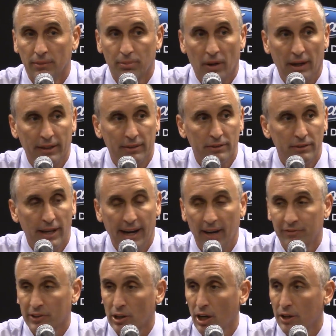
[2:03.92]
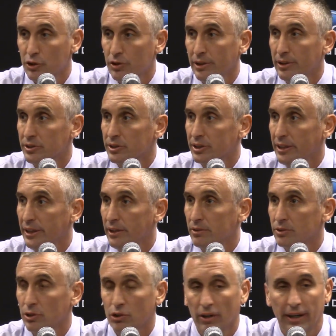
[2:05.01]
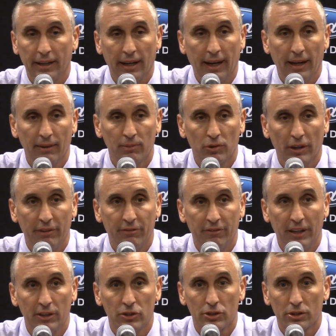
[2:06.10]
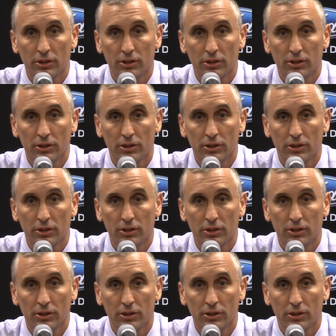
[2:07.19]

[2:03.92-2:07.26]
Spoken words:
probably half the country didn't see it. It's a great game, great finish.